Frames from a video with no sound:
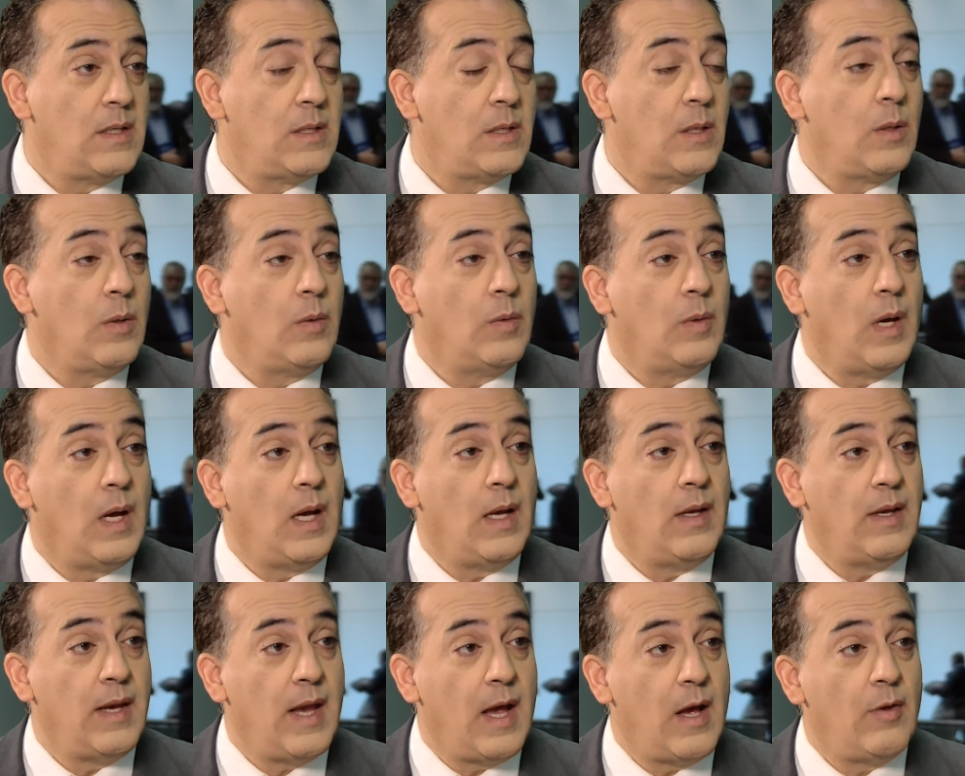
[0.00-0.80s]
So
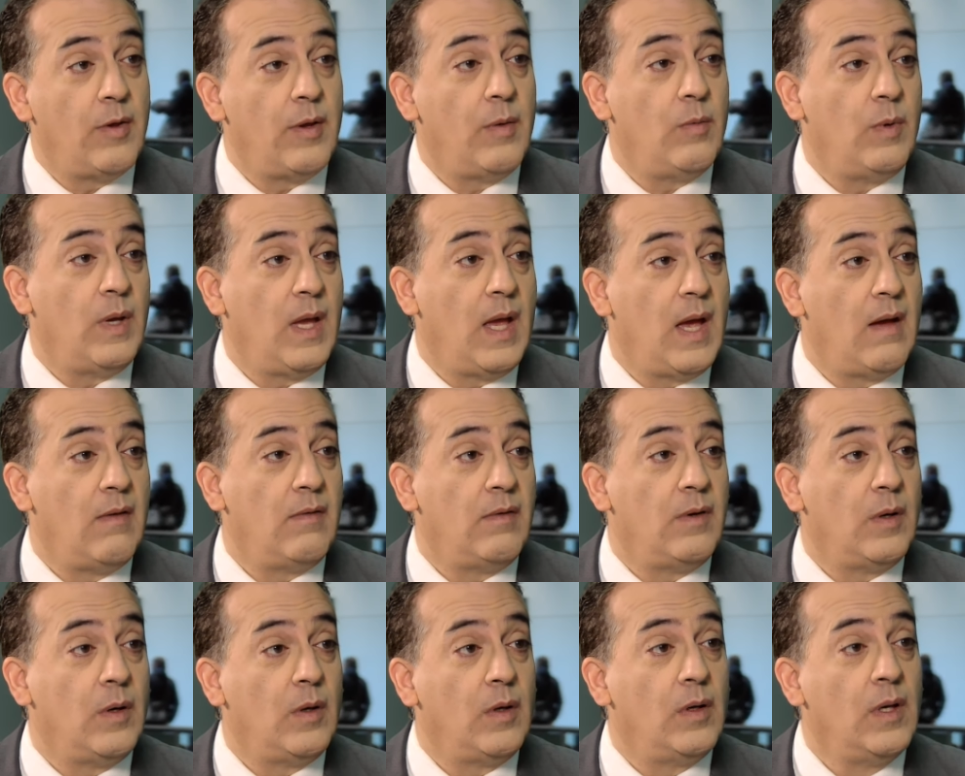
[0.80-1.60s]
now that we have,
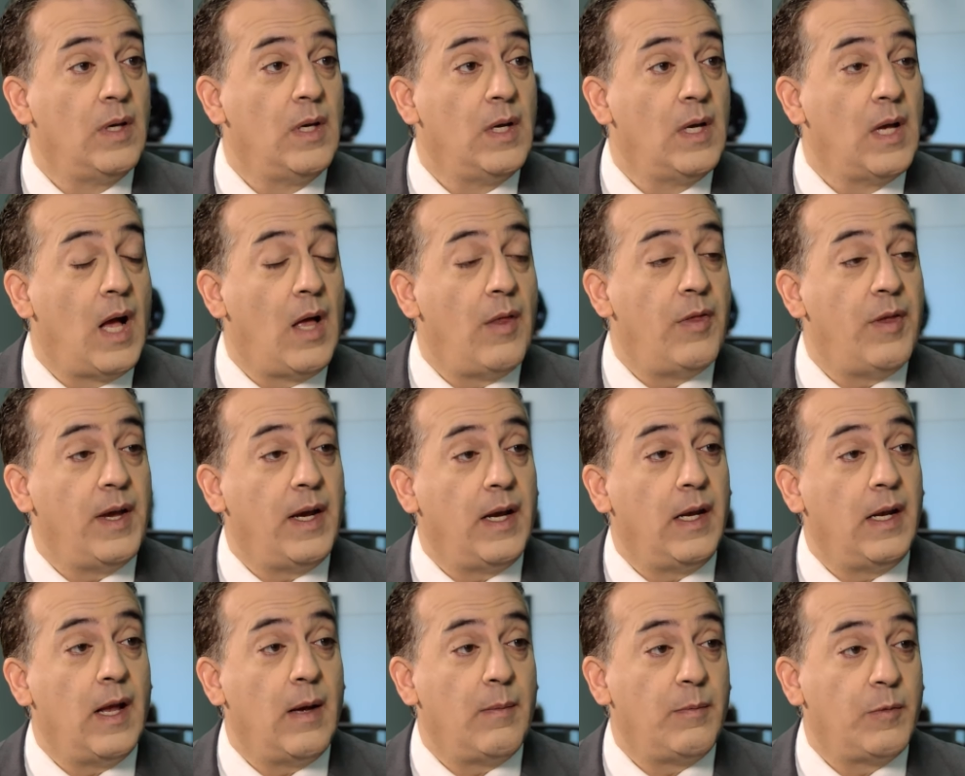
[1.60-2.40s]
an
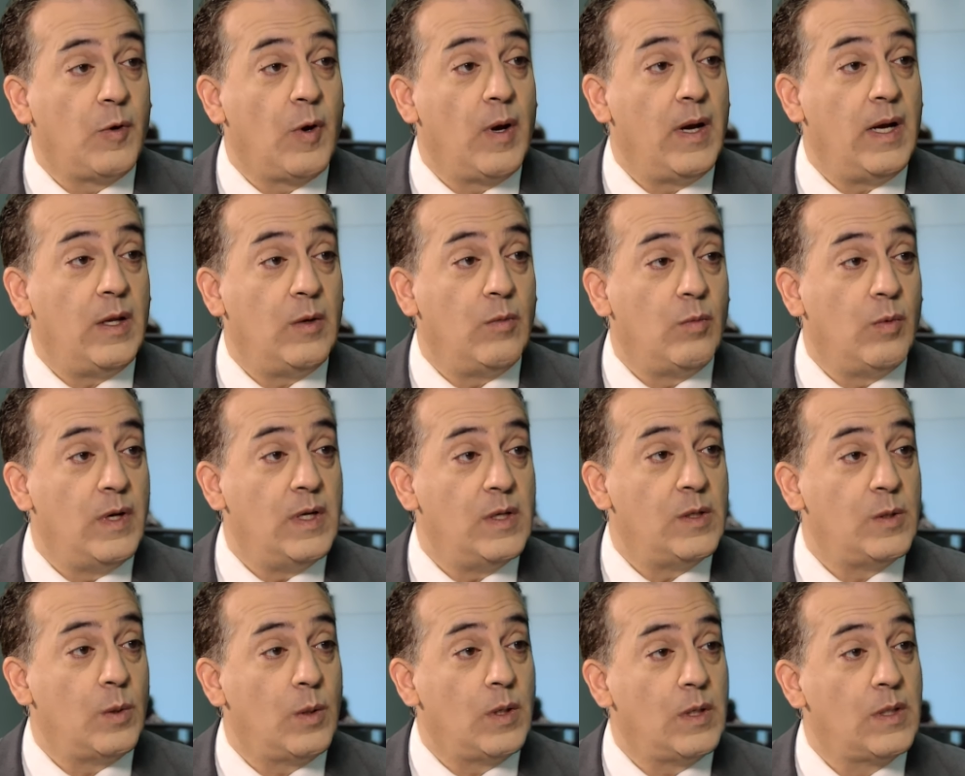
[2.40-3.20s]
upgraded
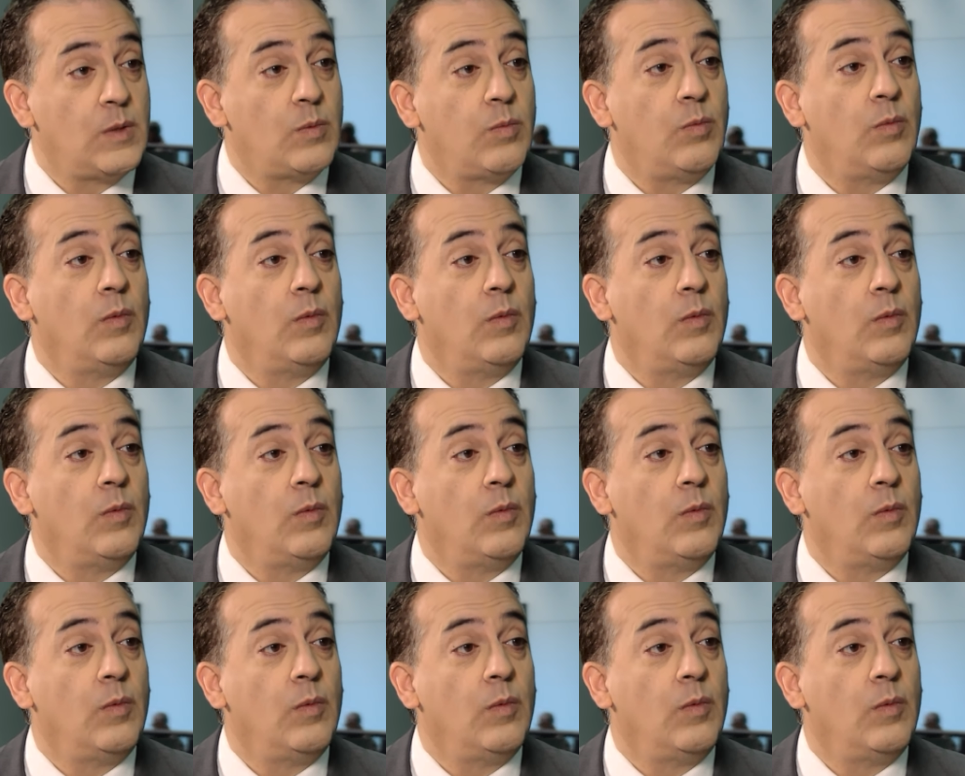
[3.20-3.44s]
resource,